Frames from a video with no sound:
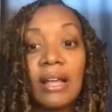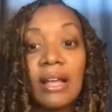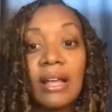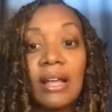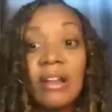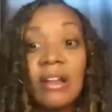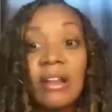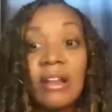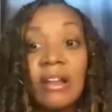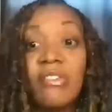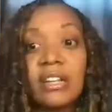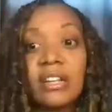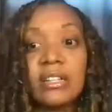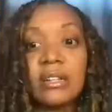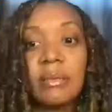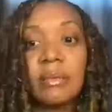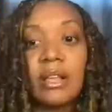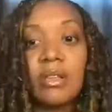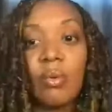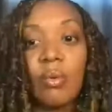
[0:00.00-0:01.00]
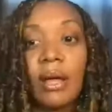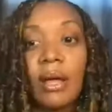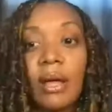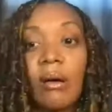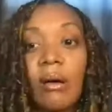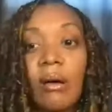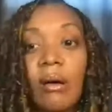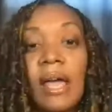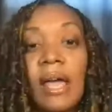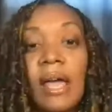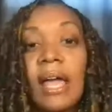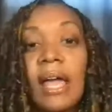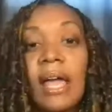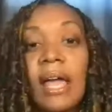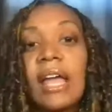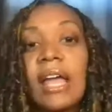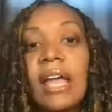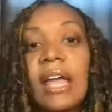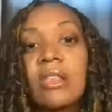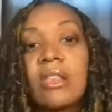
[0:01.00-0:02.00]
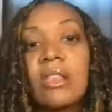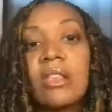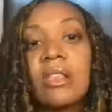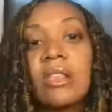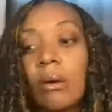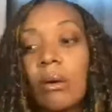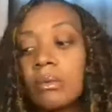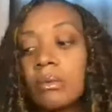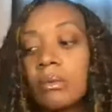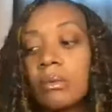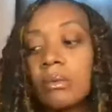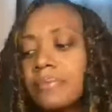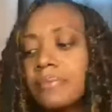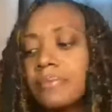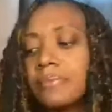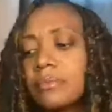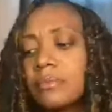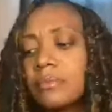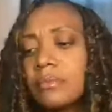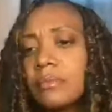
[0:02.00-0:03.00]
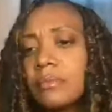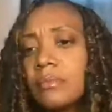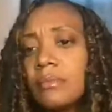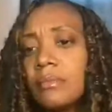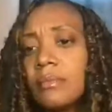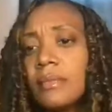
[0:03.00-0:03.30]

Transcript: how it affected me as well. And so